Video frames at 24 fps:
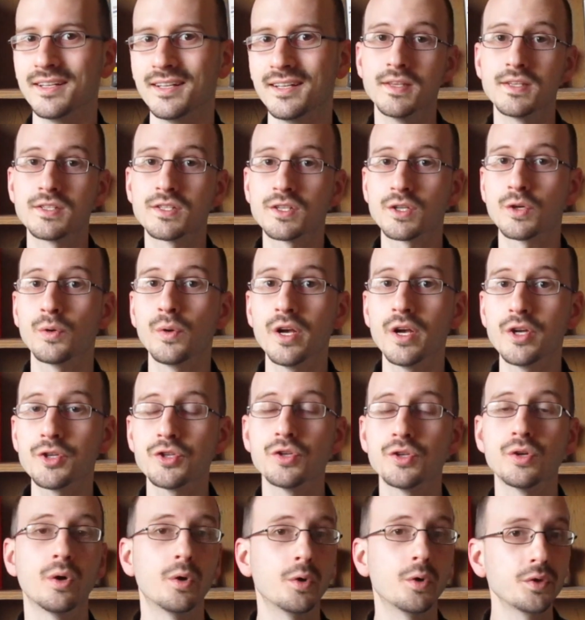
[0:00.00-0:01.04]
This
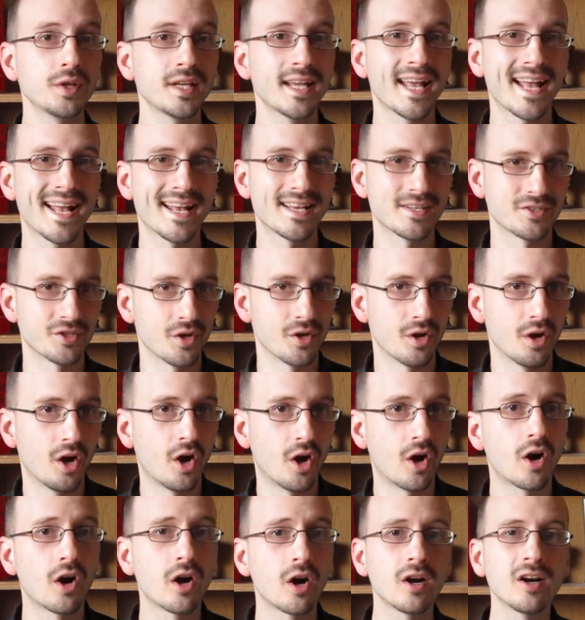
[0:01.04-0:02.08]
equation only has
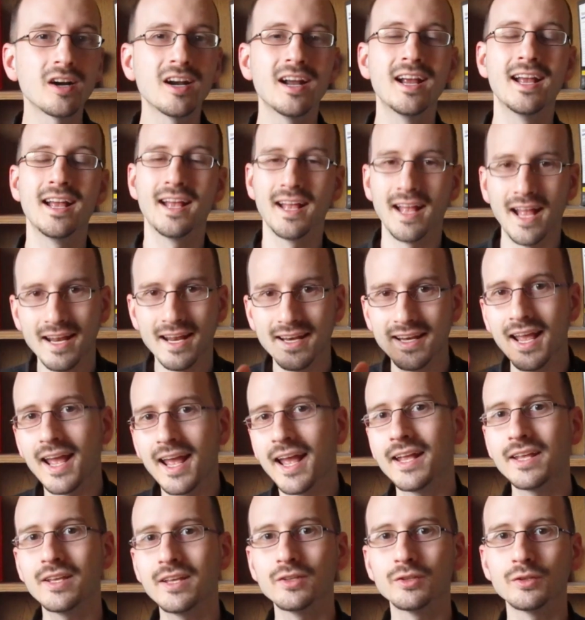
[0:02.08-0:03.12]
R and
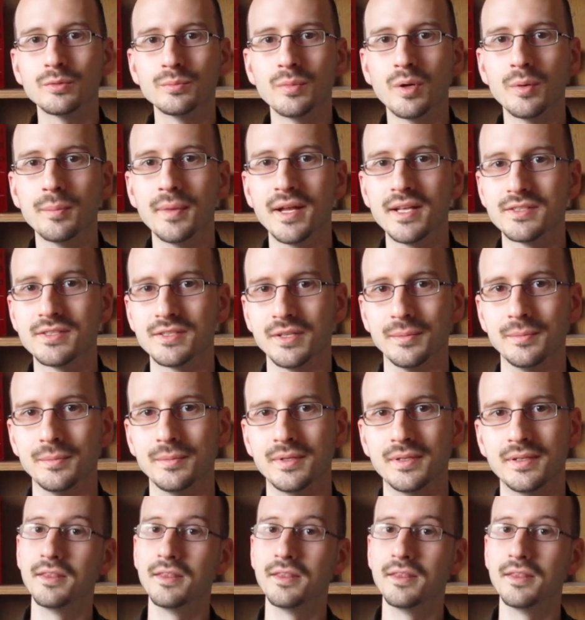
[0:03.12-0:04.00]
angular momentum.